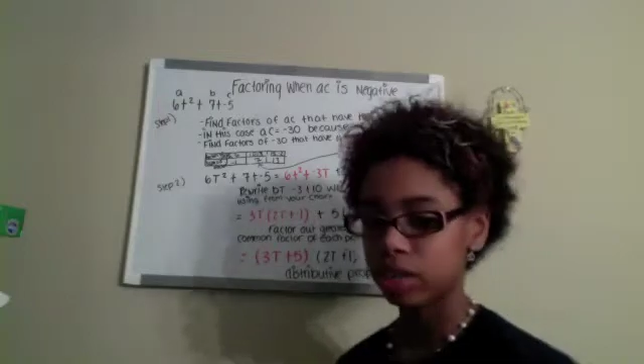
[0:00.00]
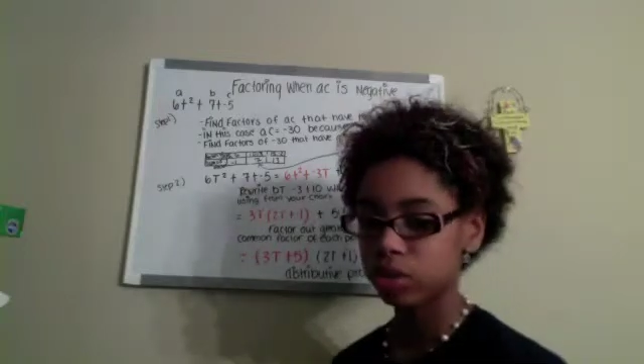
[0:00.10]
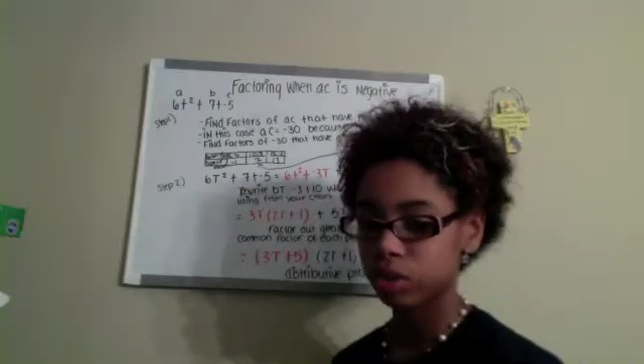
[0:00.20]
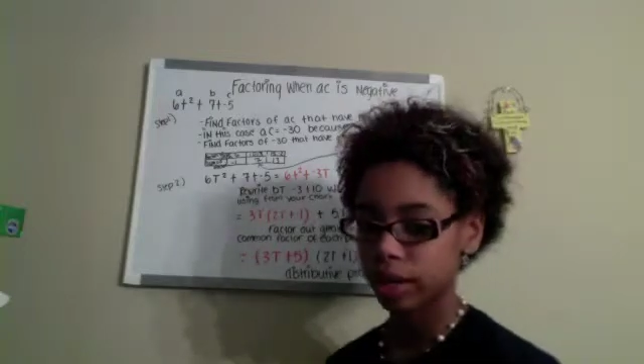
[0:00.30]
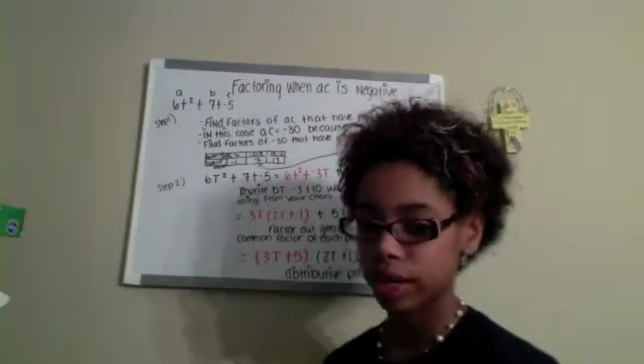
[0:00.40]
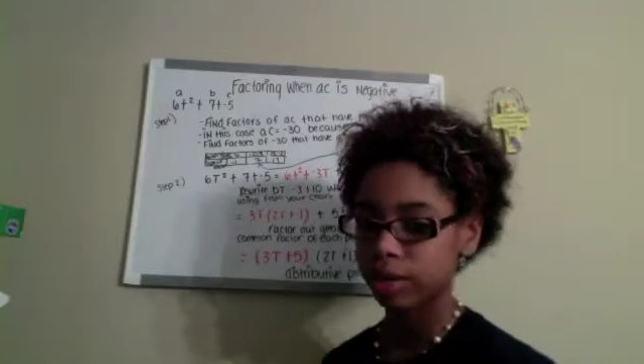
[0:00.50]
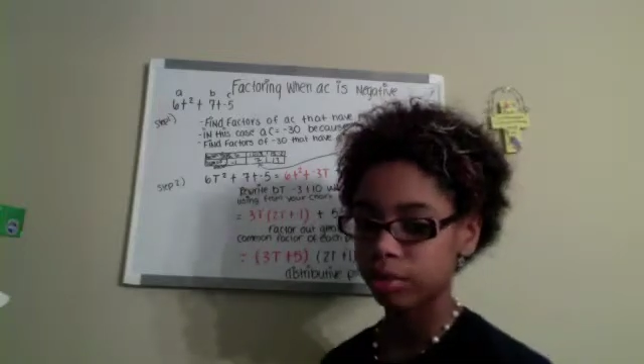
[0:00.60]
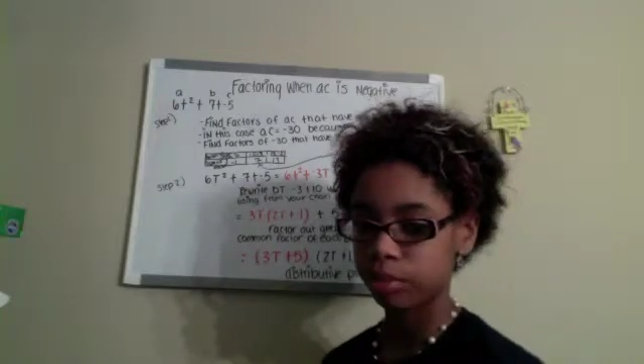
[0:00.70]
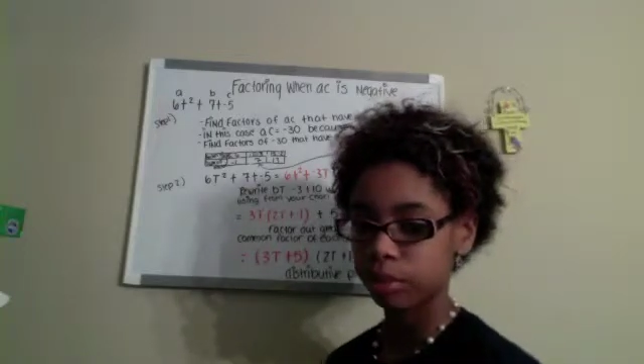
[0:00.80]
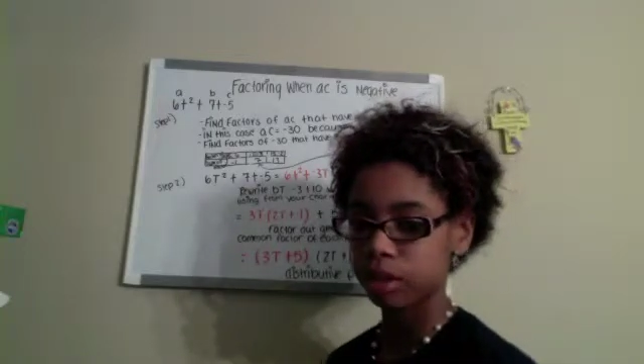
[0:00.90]
squared
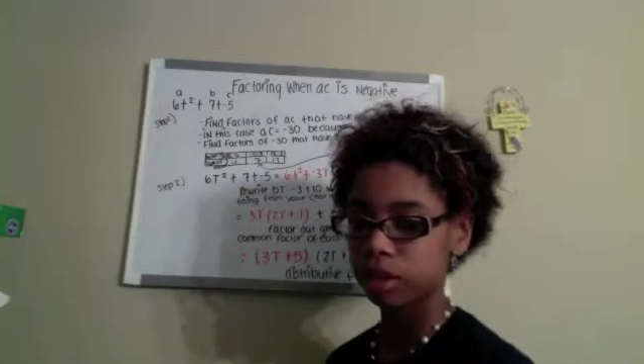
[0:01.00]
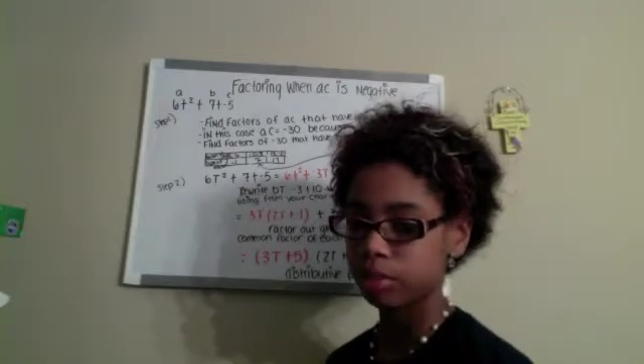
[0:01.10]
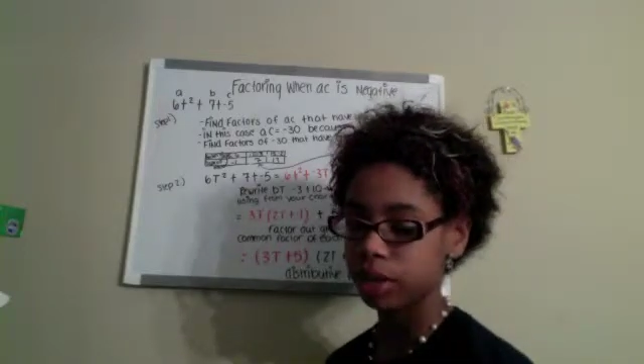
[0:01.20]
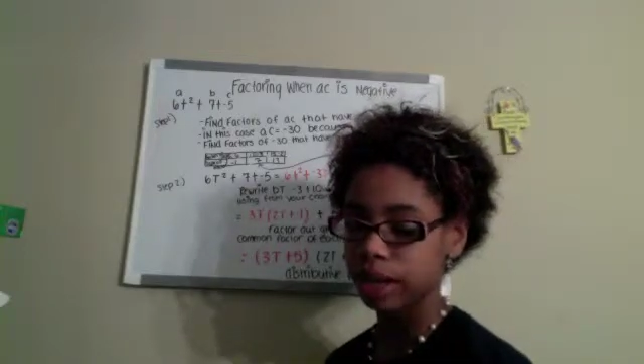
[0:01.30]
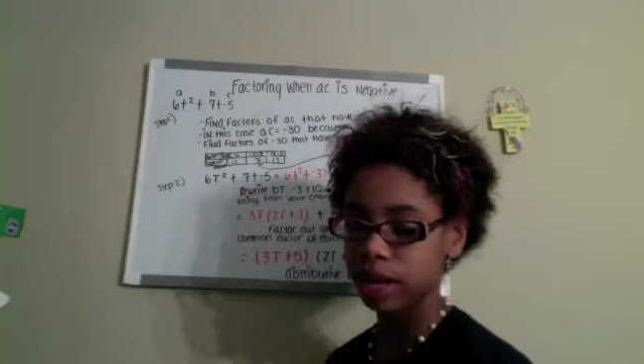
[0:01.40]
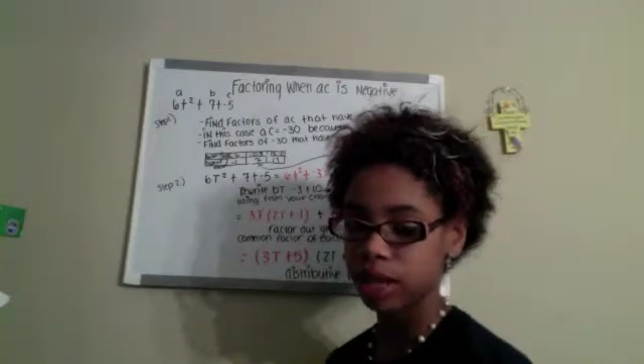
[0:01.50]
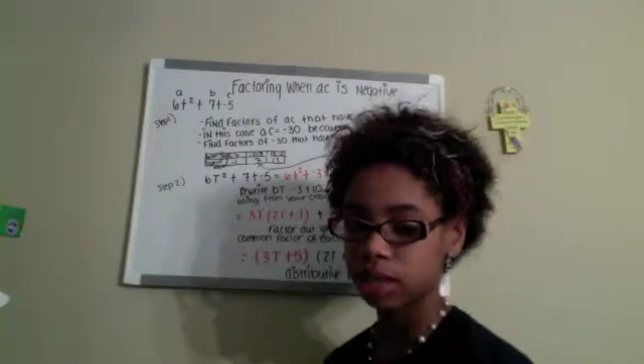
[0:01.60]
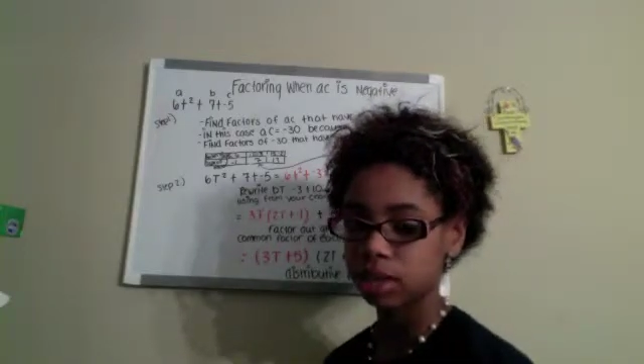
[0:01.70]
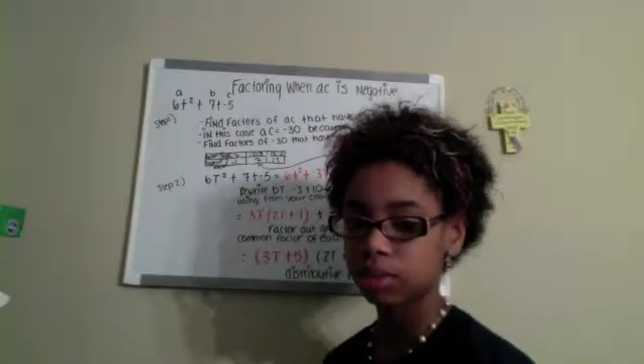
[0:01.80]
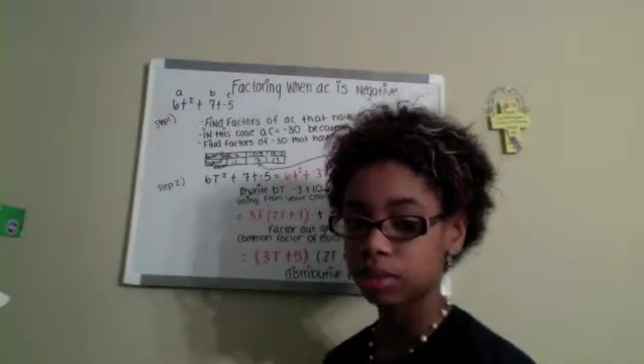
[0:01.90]
plus bx
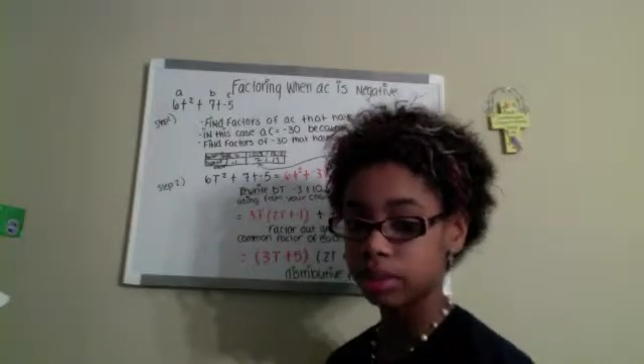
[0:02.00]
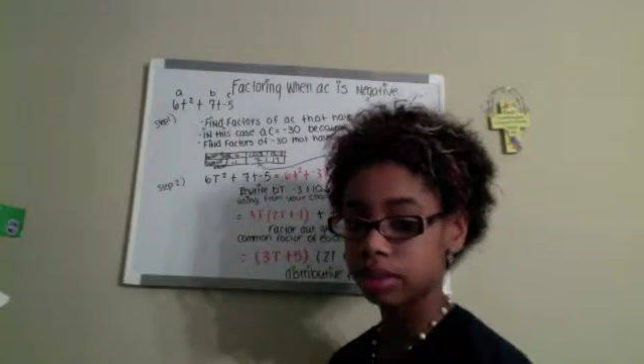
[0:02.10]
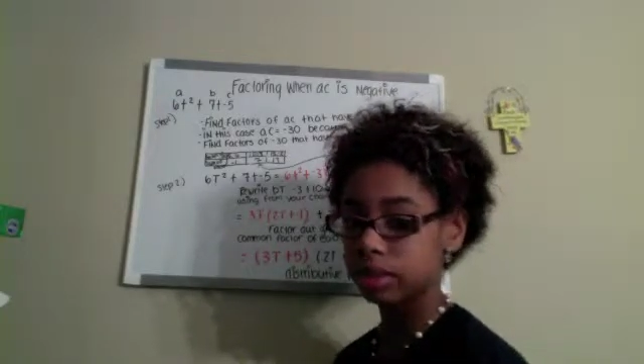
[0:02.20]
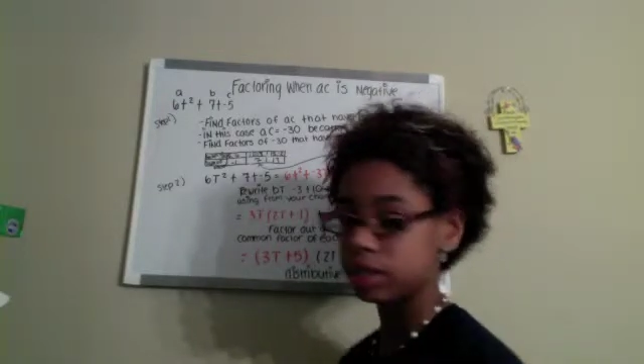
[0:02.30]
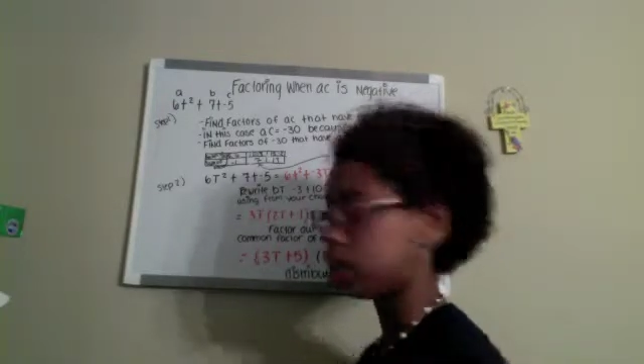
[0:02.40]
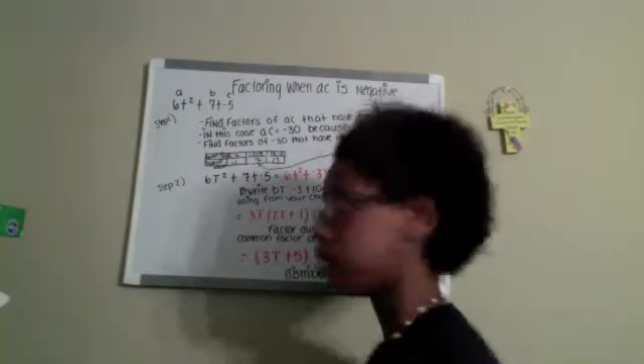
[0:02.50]
plus c.